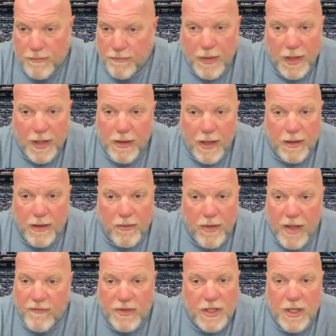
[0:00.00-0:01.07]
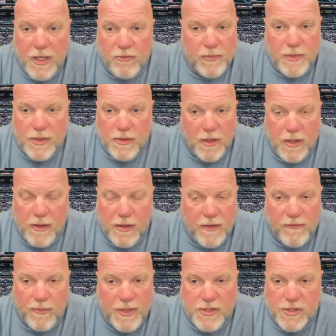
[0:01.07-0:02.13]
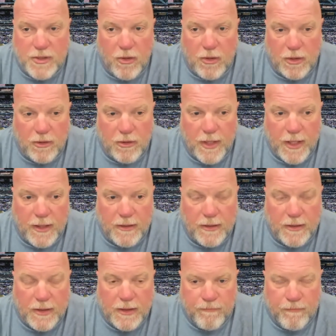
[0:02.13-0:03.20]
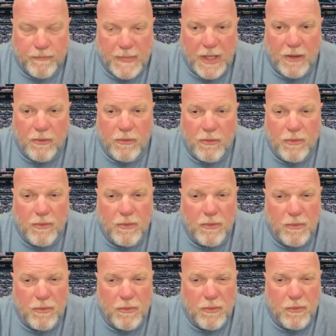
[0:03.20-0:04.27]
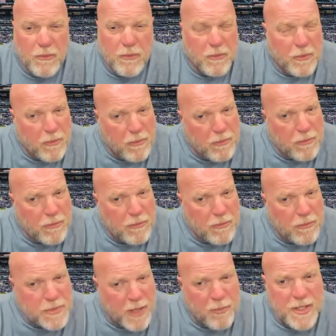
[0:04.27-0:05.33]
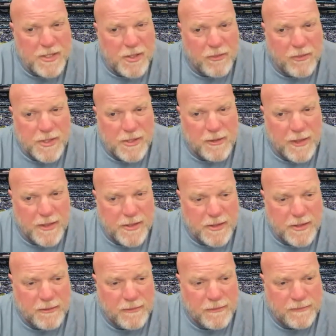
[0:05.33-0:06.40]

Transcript: I, I don't have any other eh, information to argue that. Now, uh, Tom Brady's on this list.